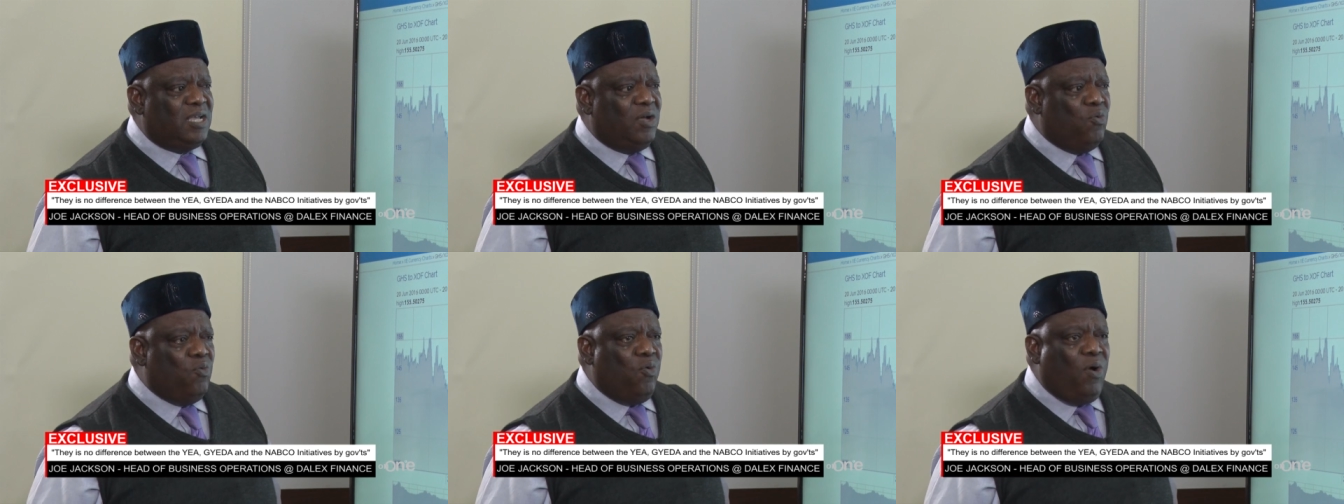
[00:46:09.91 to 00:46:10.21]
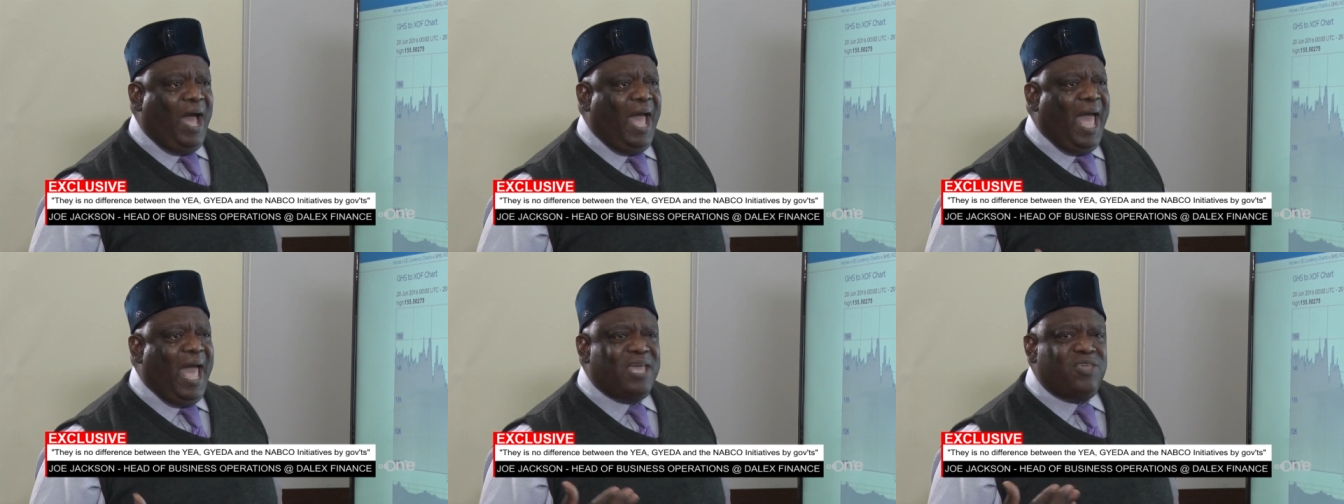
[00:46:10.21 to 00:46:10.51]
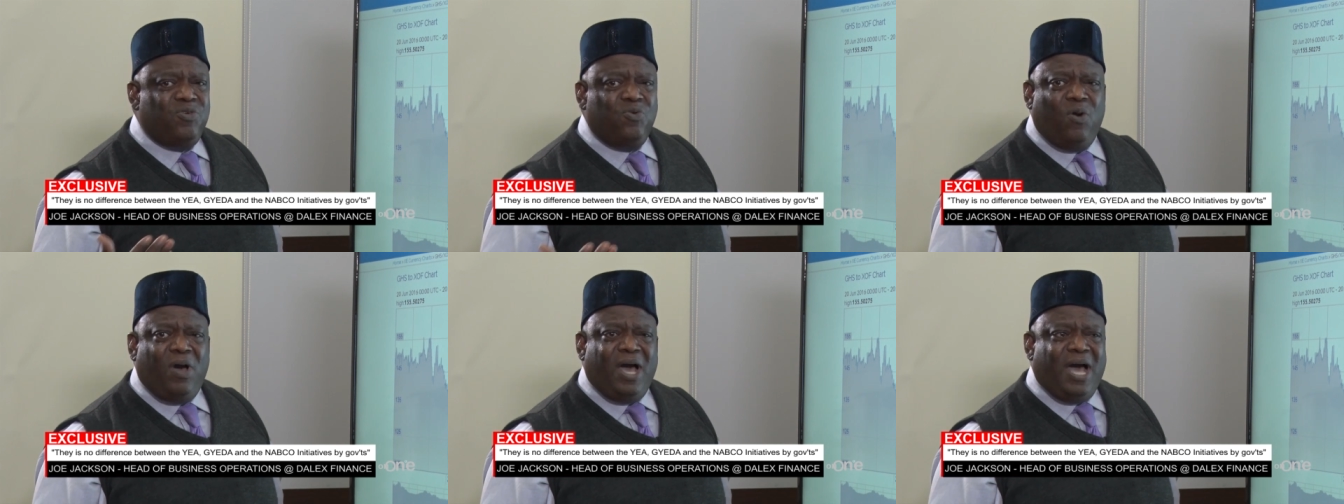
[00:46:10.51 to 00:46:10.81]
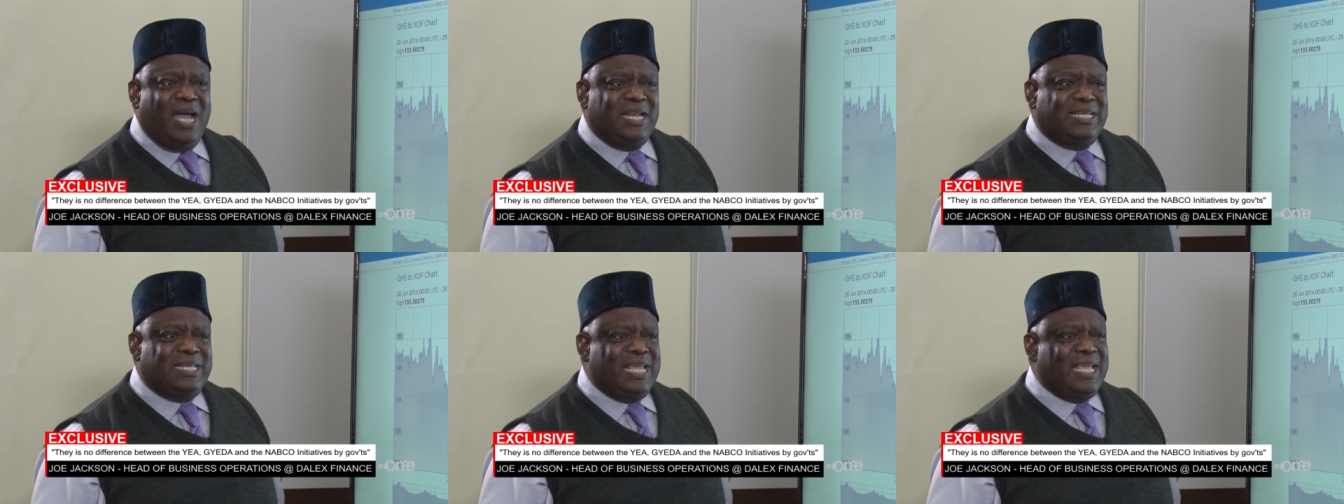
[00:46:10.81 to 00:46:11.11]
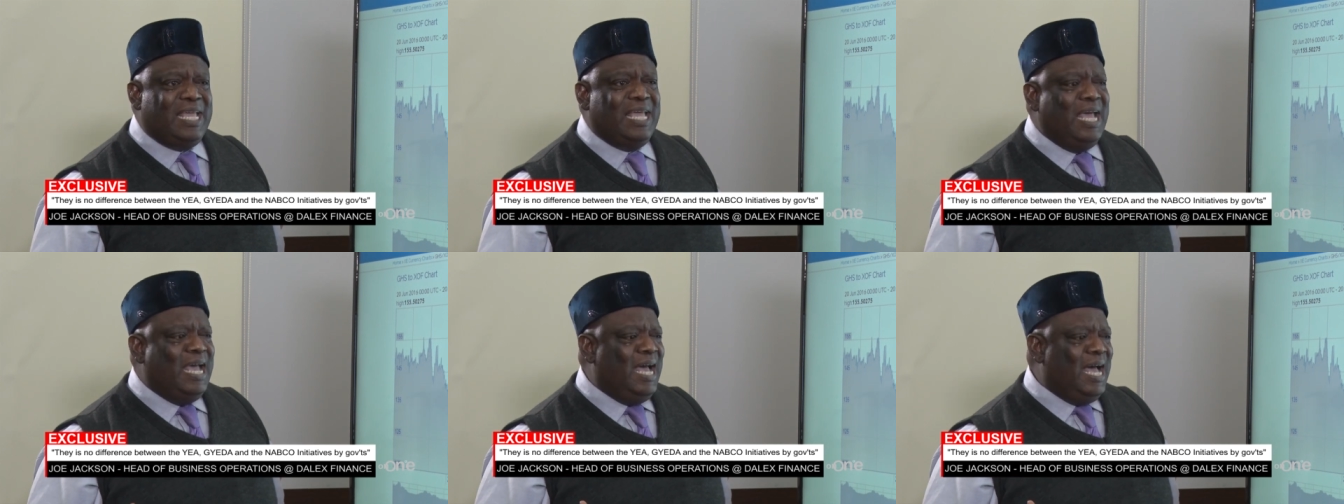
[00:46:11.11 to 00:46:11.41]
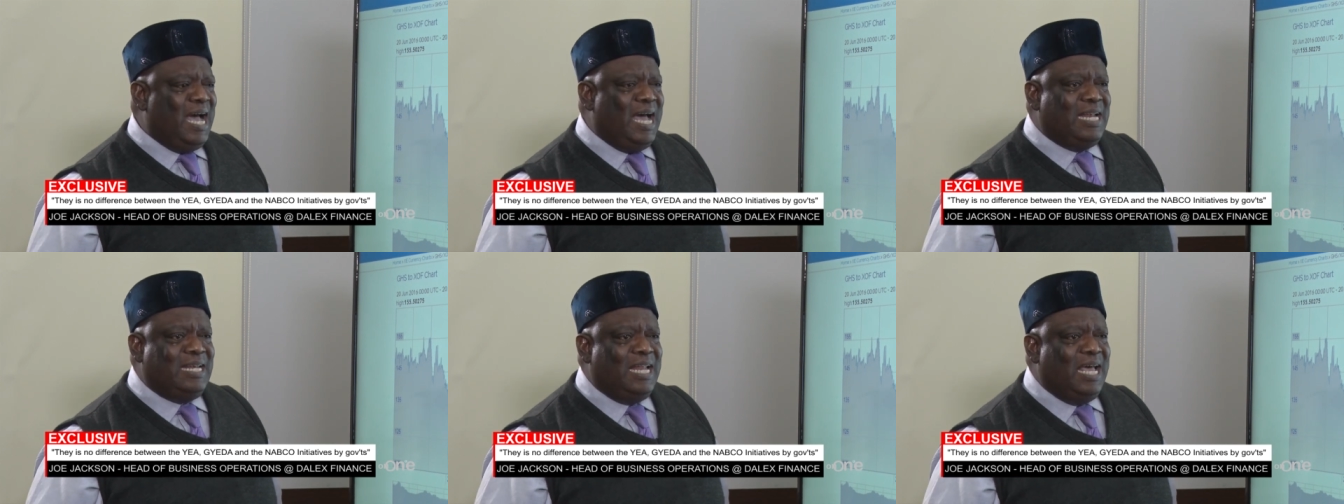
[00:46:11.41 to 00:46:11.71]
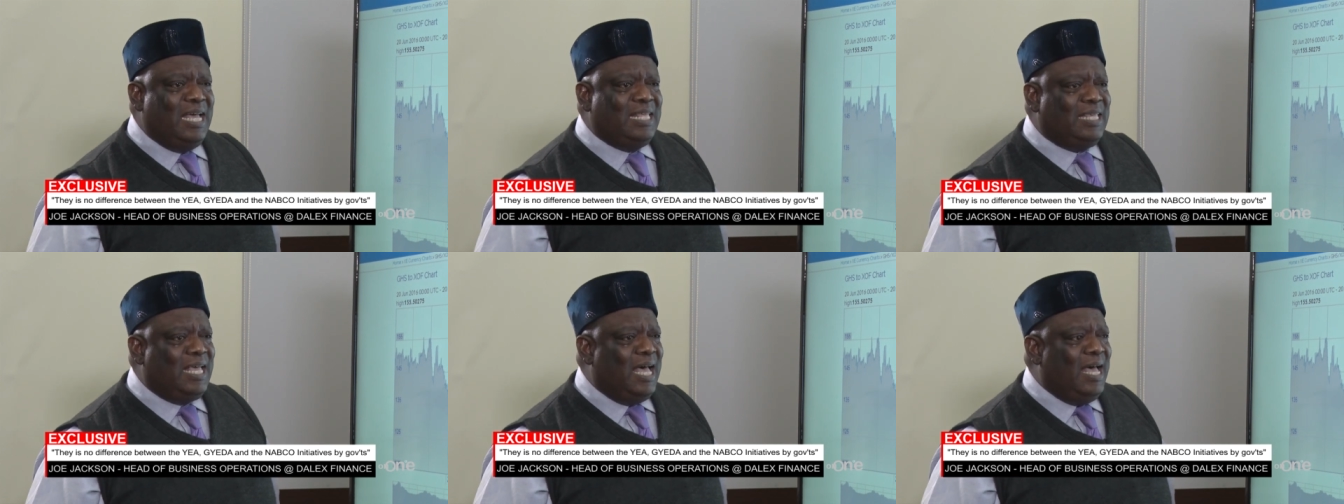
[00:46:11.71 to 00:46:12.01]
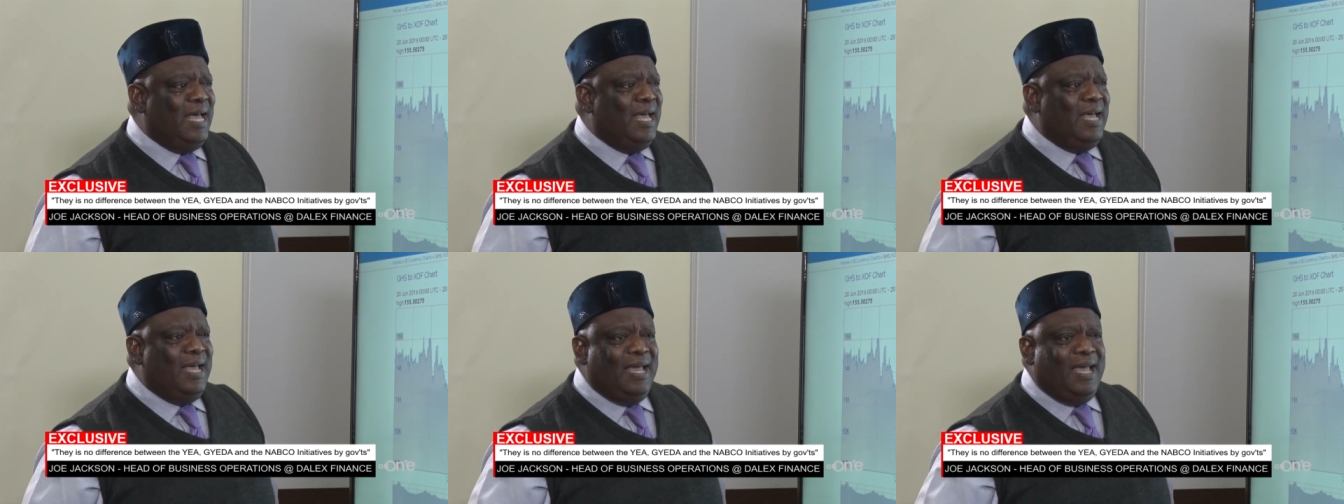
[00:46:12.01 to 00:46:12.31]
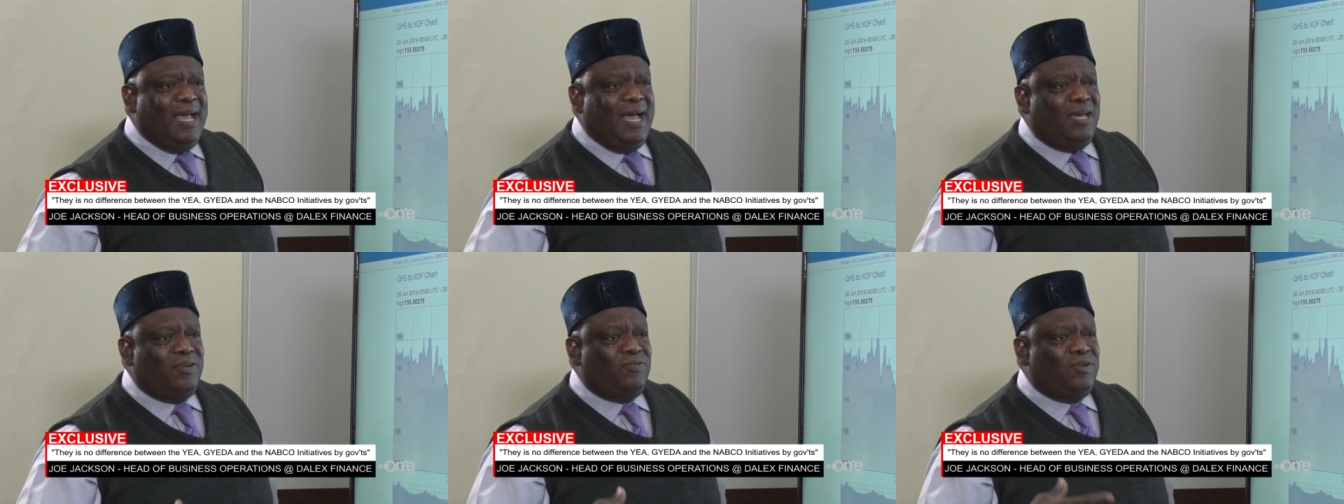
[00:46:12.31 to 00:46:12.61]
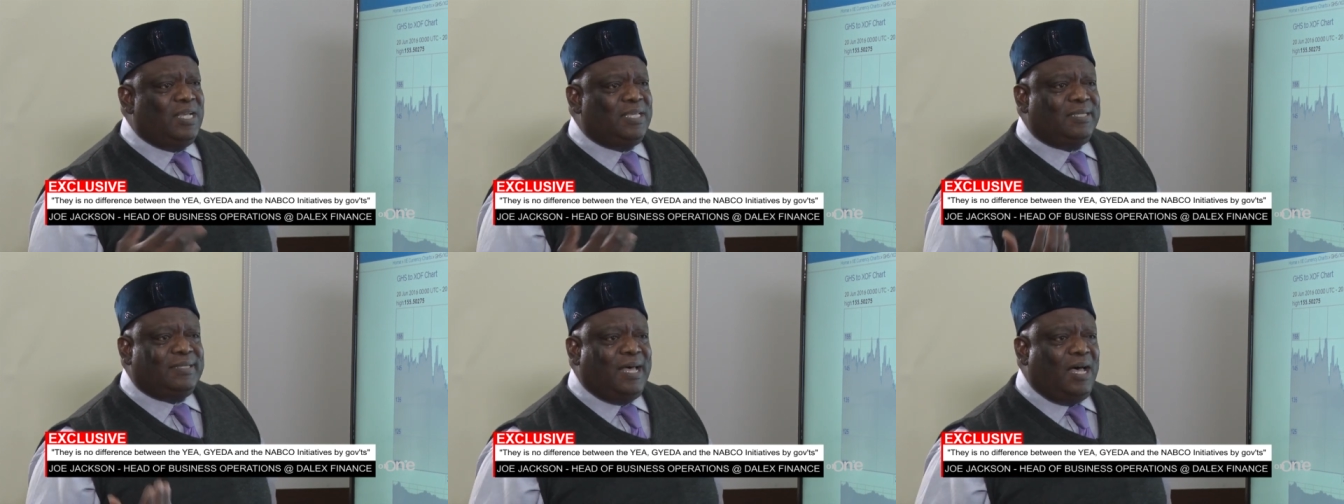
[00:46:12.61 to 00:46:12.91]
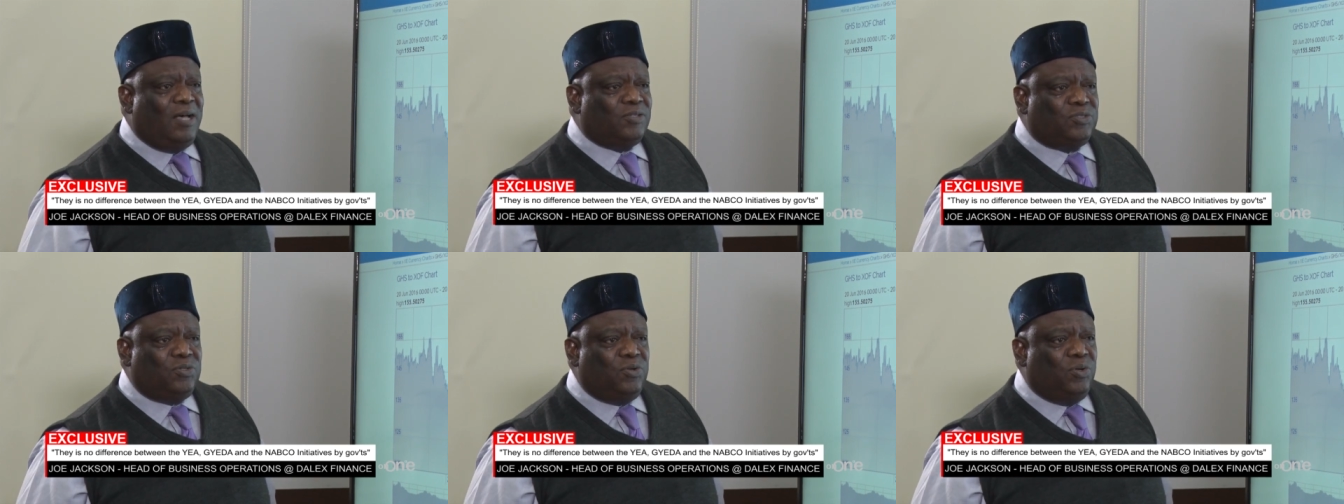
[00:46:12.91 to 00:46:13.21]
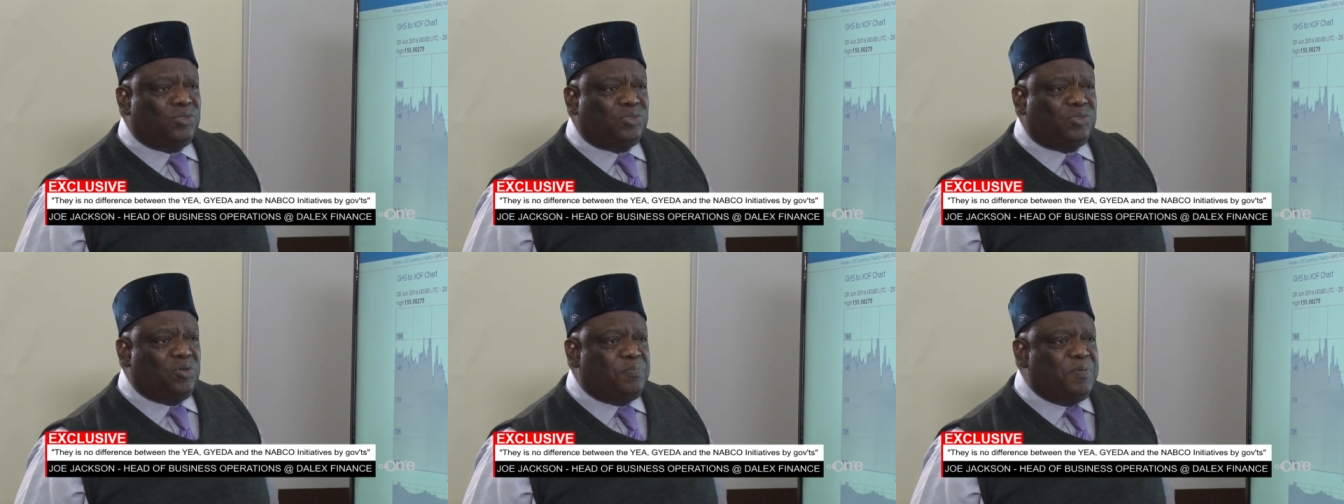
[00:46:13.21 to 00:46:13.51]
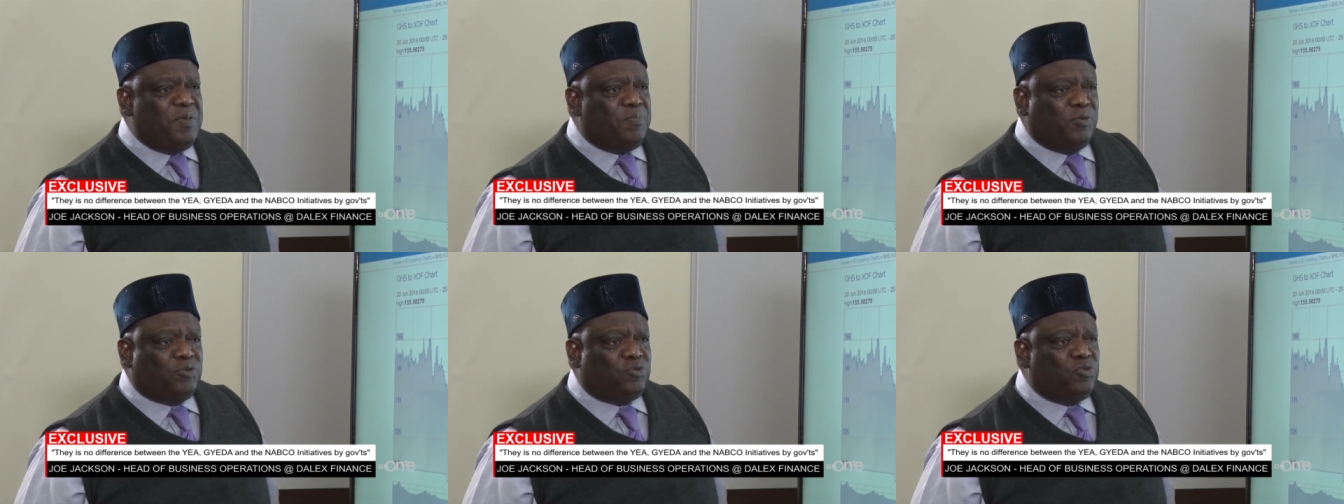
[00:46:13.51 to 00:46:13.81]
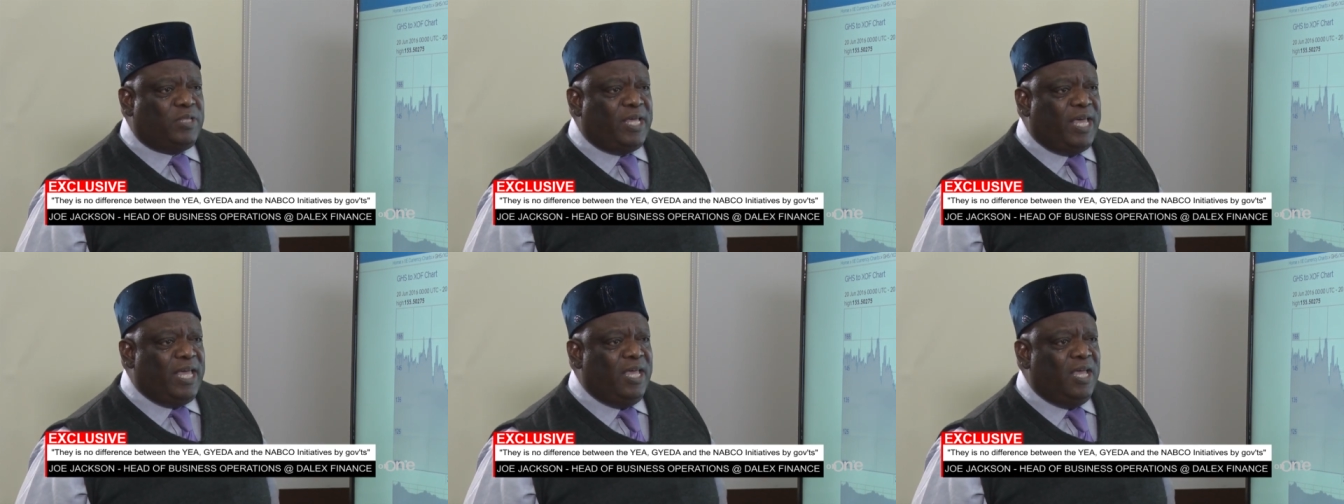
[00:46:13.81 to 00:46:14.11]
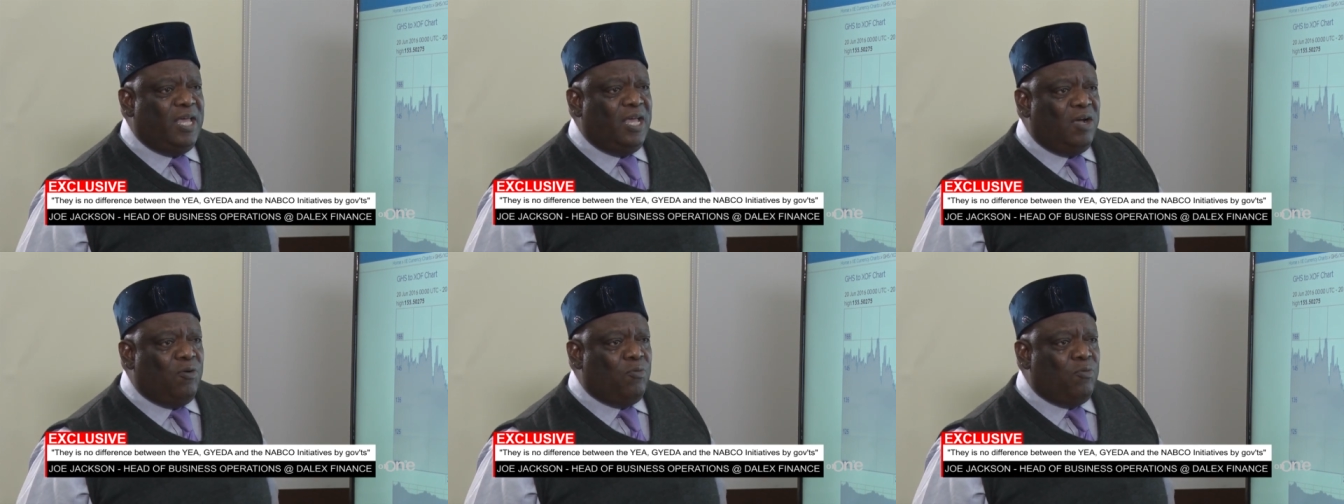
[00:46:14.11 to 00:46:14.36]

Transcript: why are you adding another 100,000 or so people to the